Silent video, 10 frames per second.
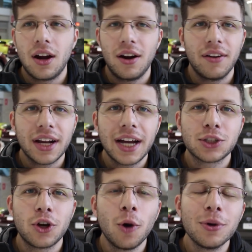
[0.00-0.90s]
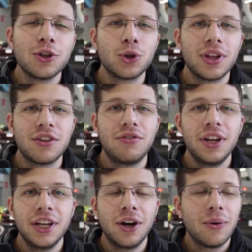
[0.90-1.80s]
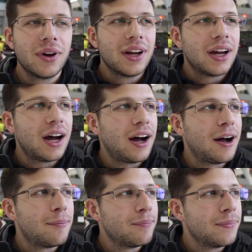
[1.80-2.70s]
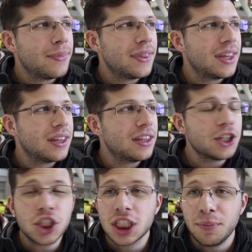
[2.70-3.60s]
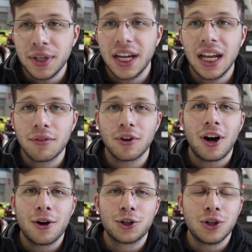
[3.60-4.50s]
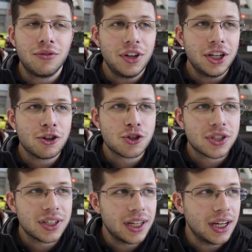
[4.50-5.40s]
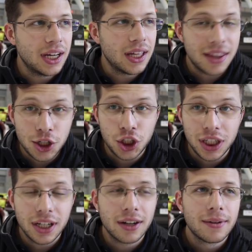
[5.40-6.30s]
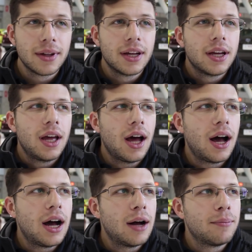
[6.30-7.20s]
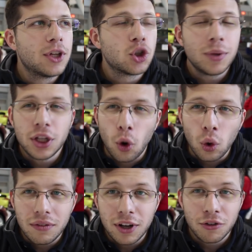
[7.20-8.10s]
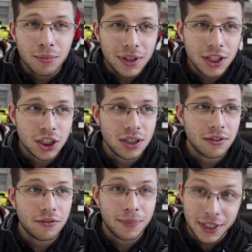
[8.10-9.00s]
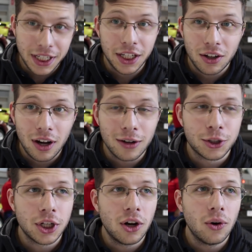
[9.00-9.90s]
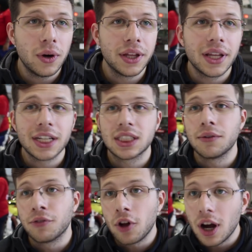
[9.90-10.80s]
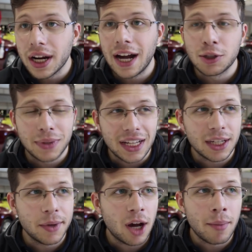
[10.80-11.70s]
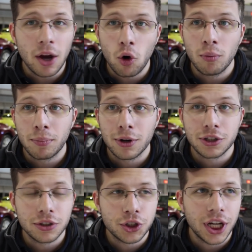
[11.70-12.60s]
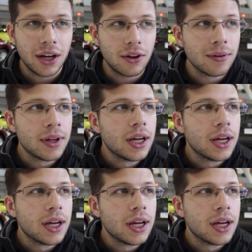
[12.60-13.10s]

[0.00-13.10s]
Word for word: All right, guys, so I hope you enjoyed this video. Um, this is just the beginning for auto show videos this year. Um, this will be the only video from this particular auto show, unless the vlog counts, but that's gonna be on my own personal channel.